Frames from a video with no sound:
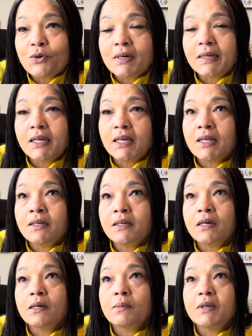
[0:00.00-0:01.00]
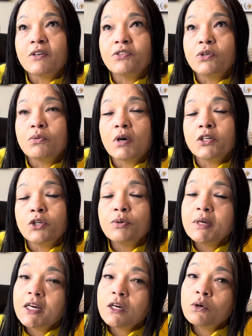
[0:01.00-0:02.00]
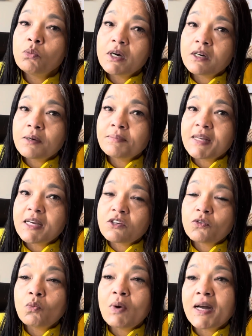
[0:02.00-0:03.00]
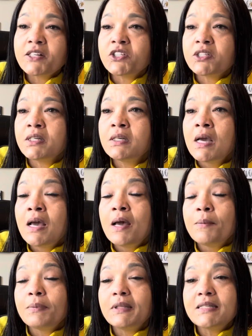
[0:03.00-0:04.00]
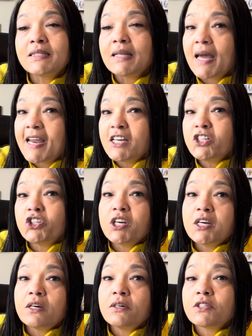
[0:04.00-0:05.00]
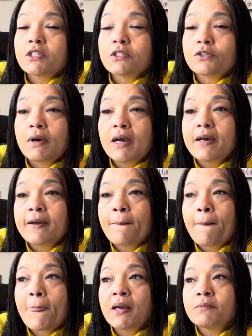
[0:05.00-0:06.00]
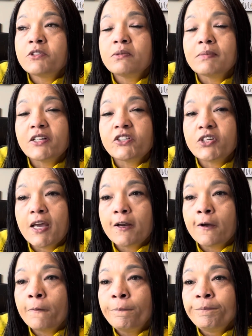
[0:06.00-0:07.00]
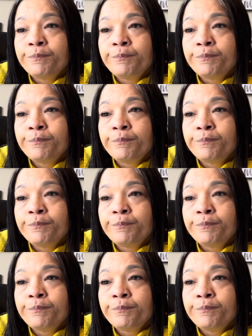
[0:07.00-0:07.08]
Again, if you are new here, welcome. Thanks for watching. Please like, share, subscribe to my channel.